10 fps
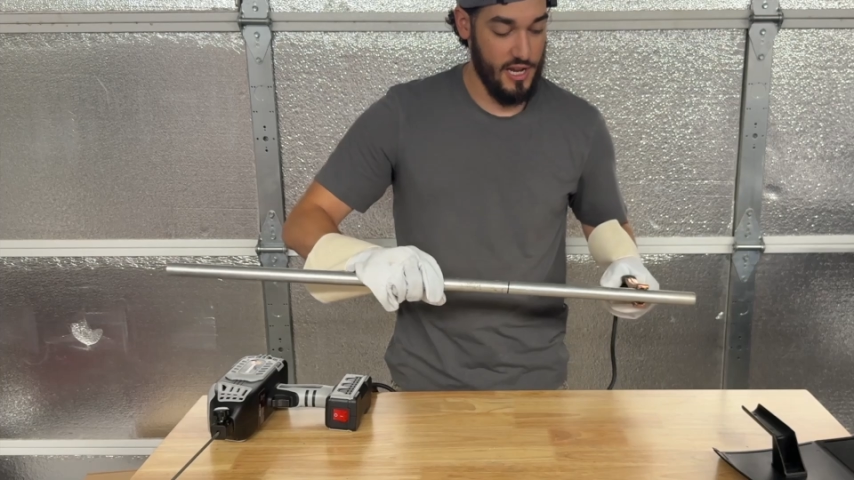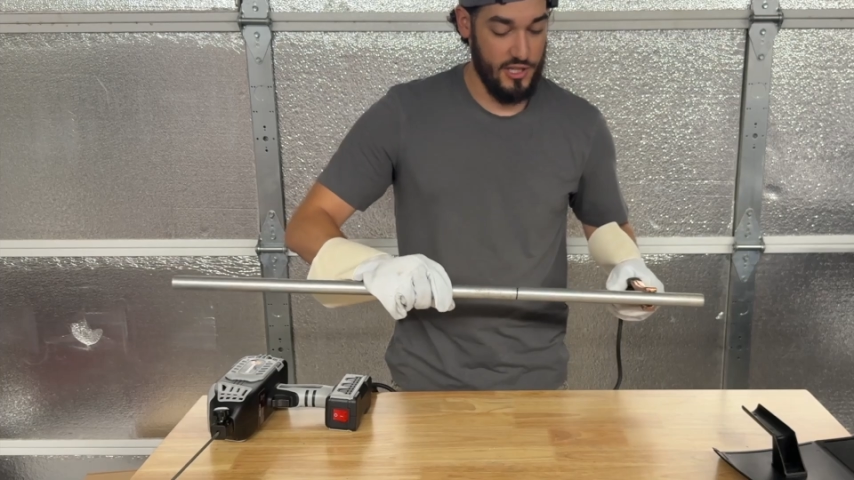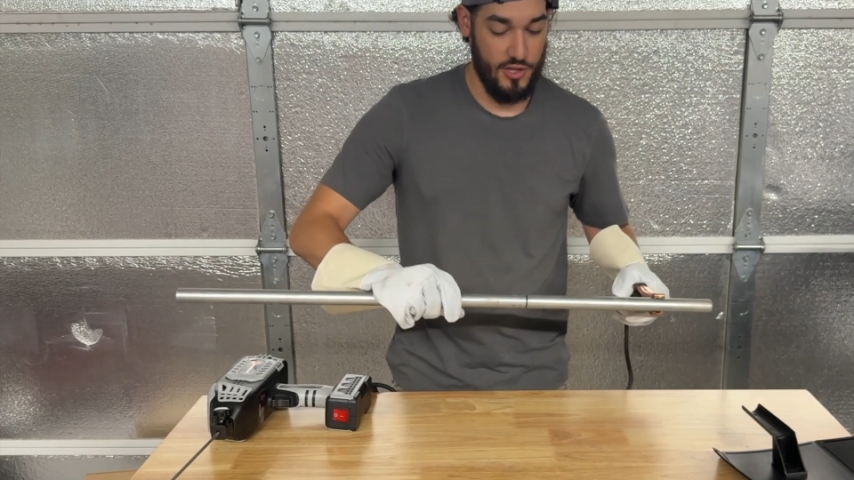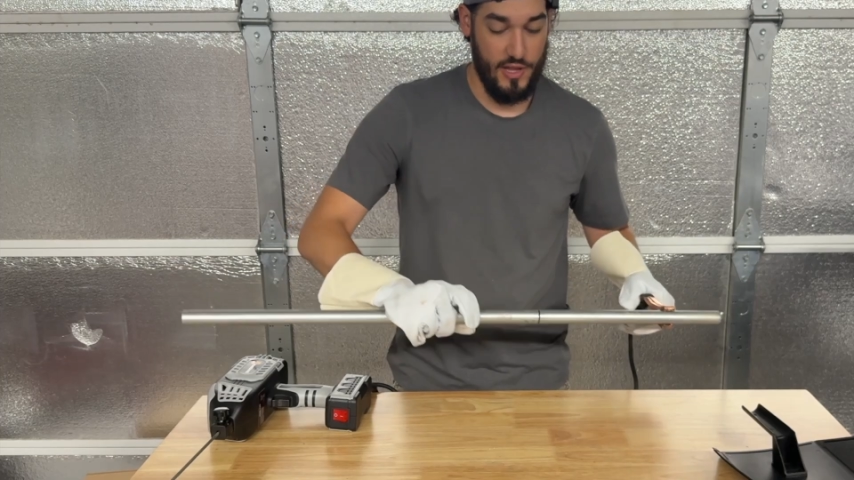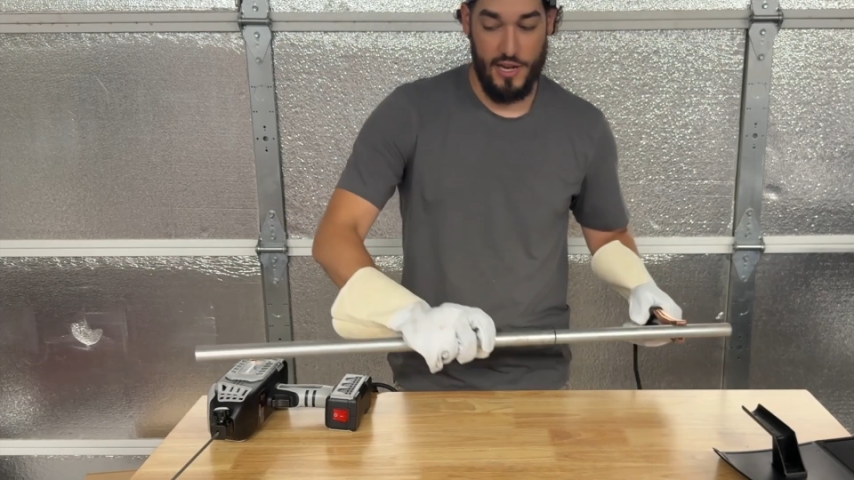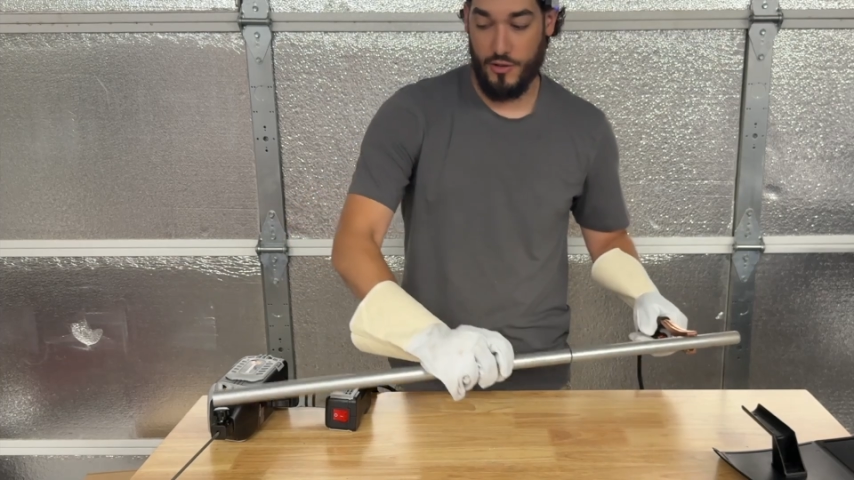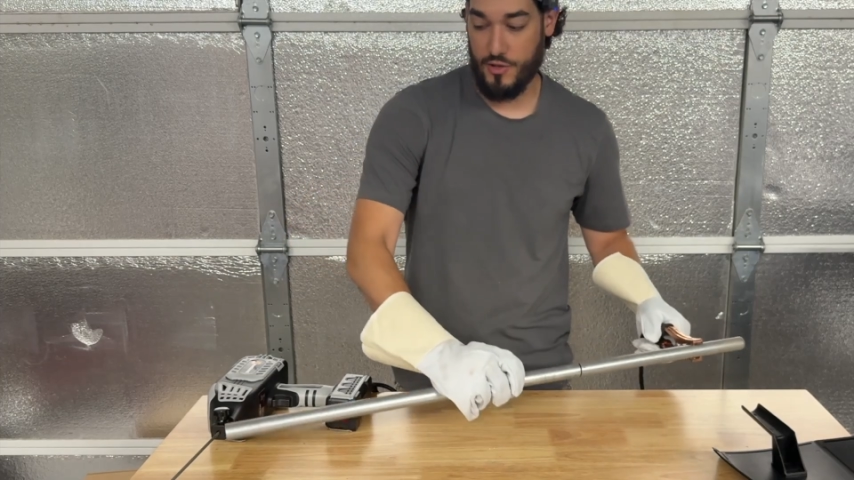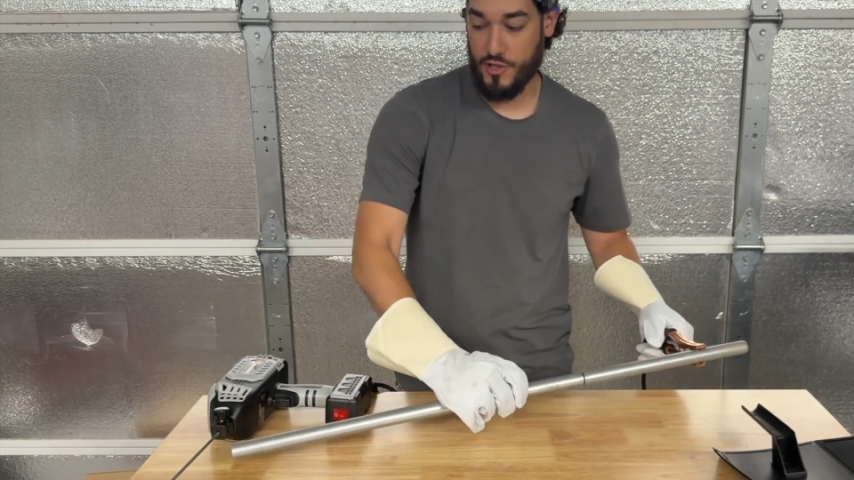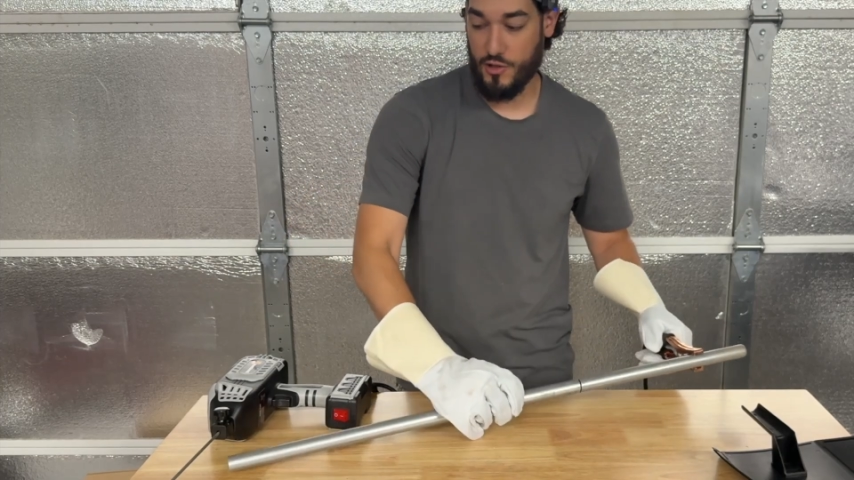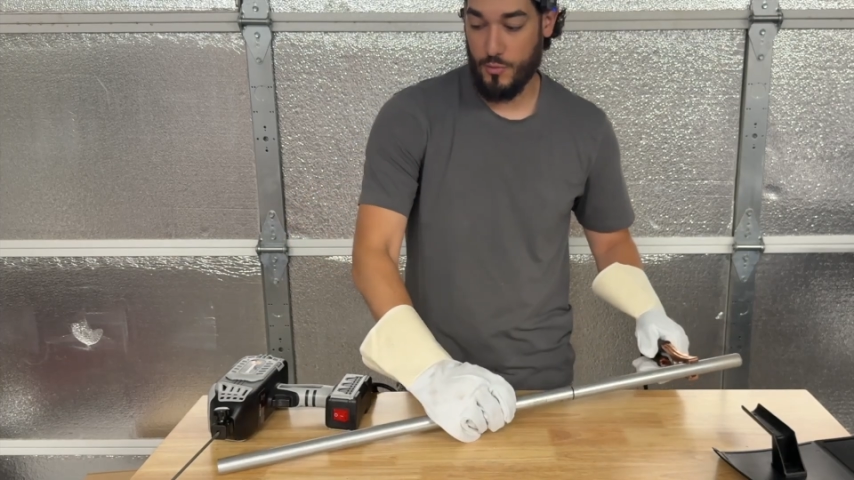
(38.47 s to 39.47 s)
so that it'll
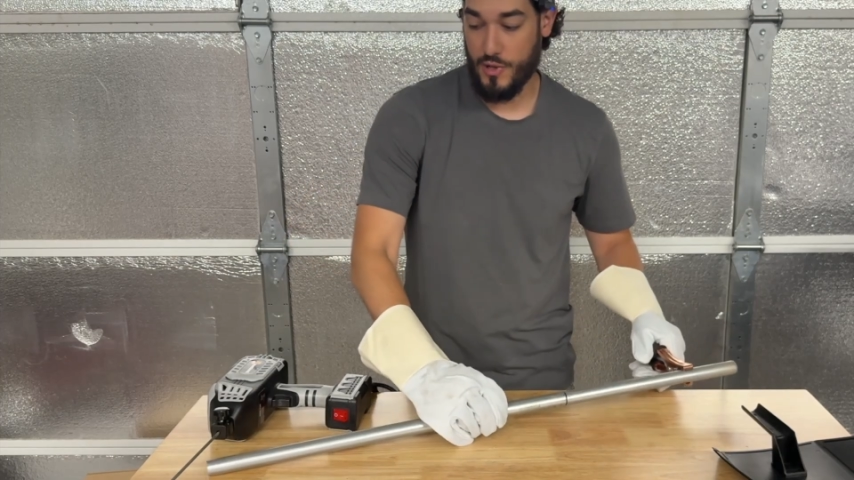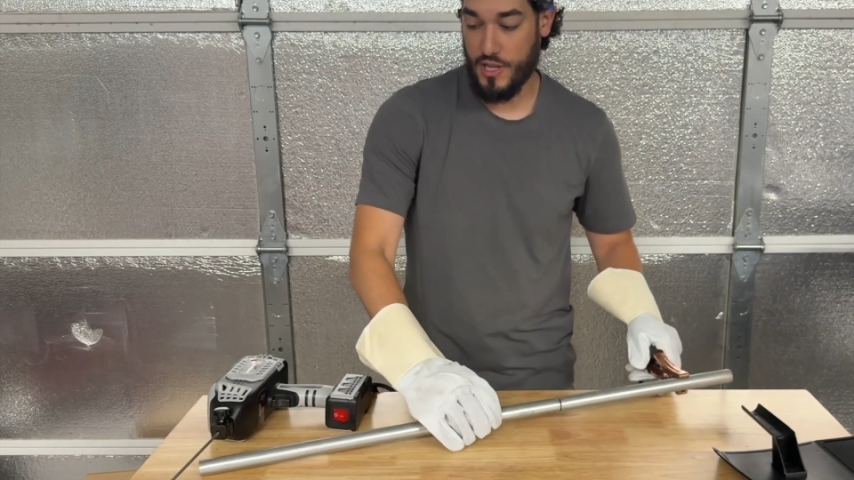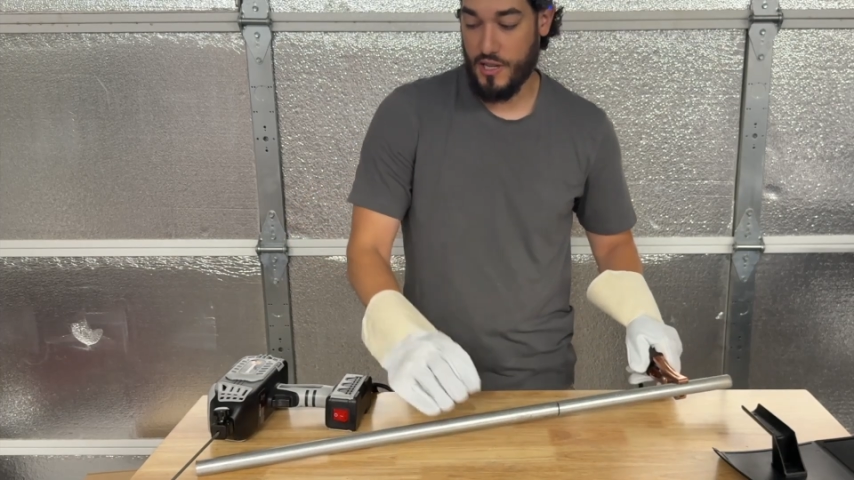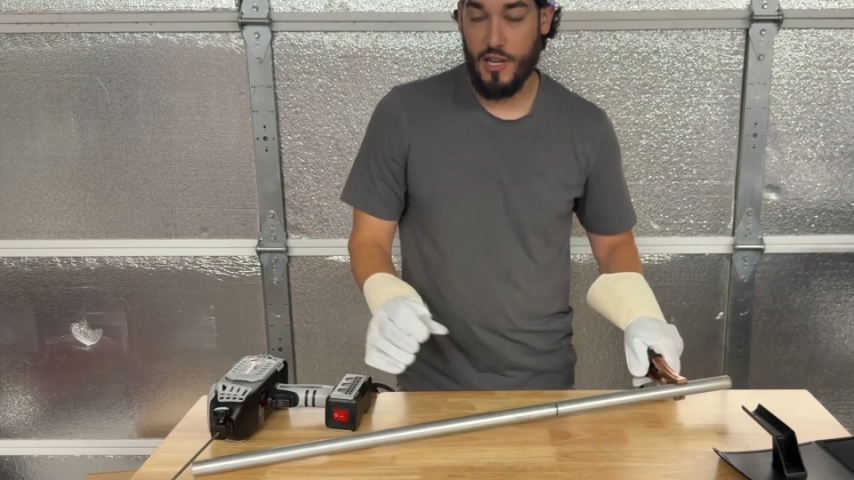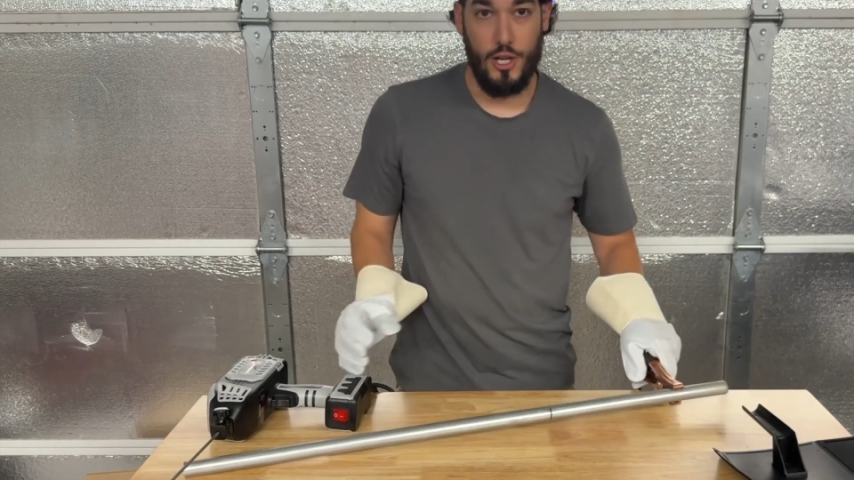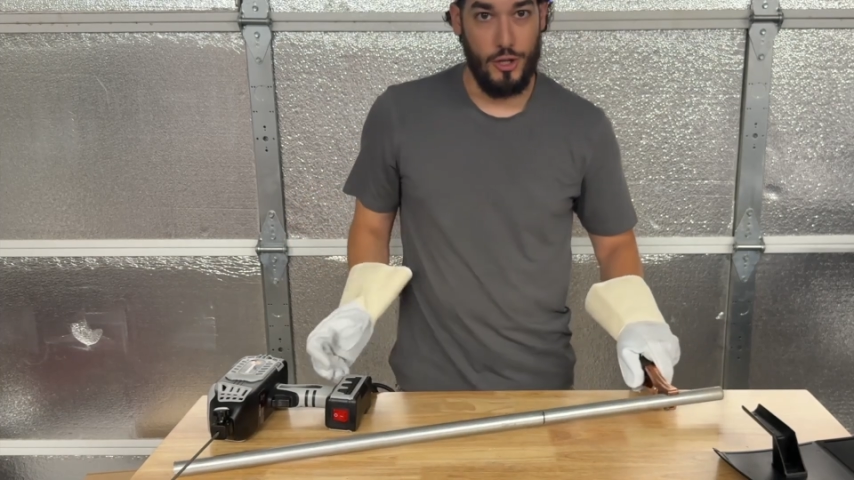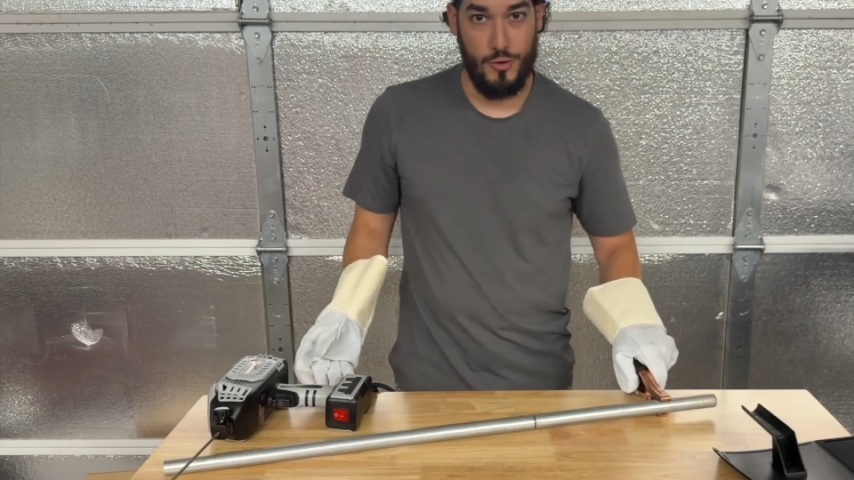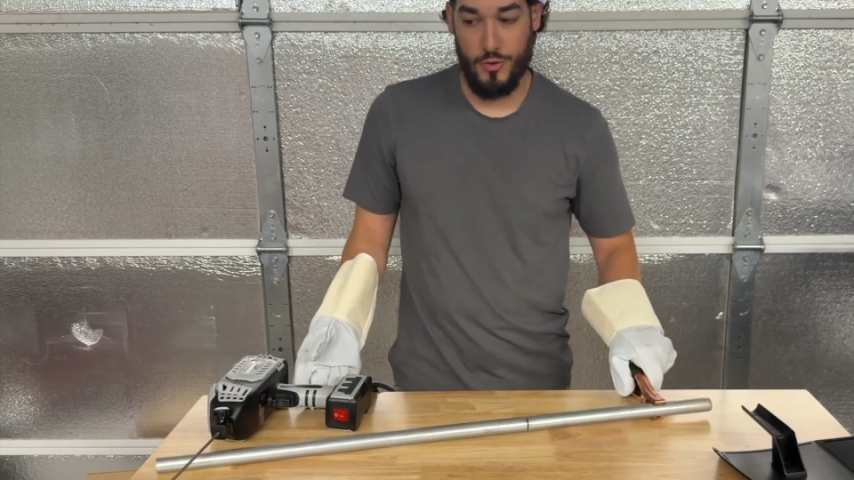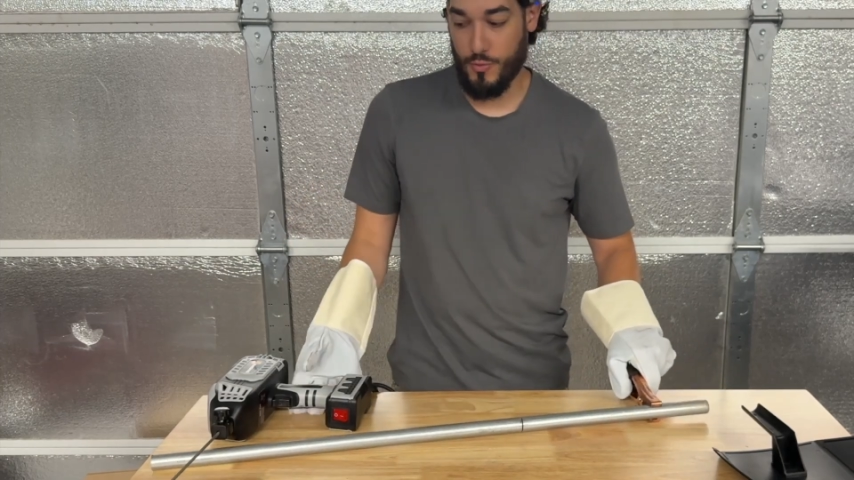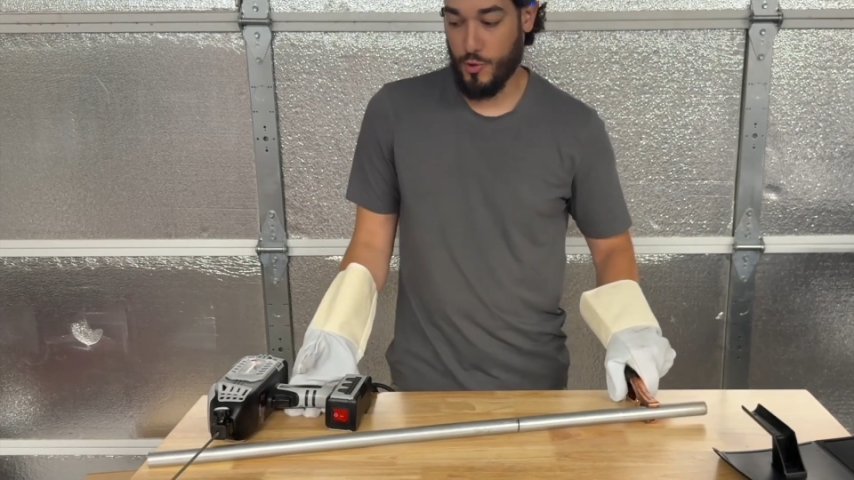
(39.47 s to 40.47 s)
still be
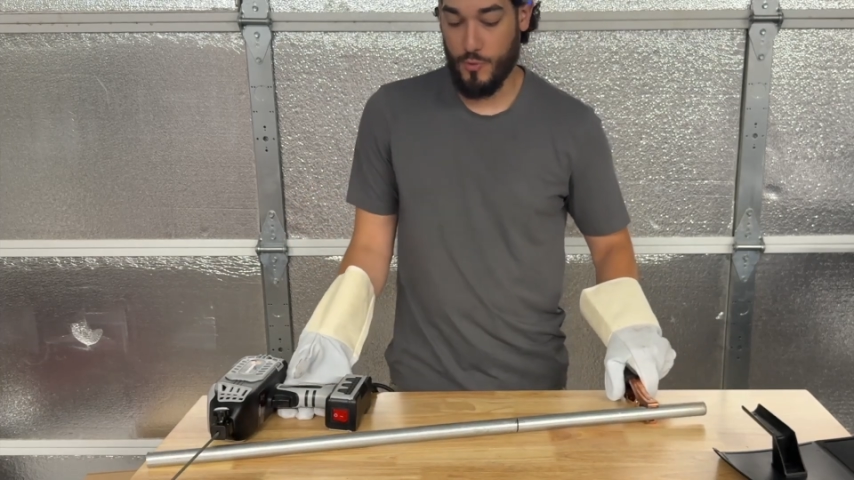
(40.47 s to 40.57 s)
usable.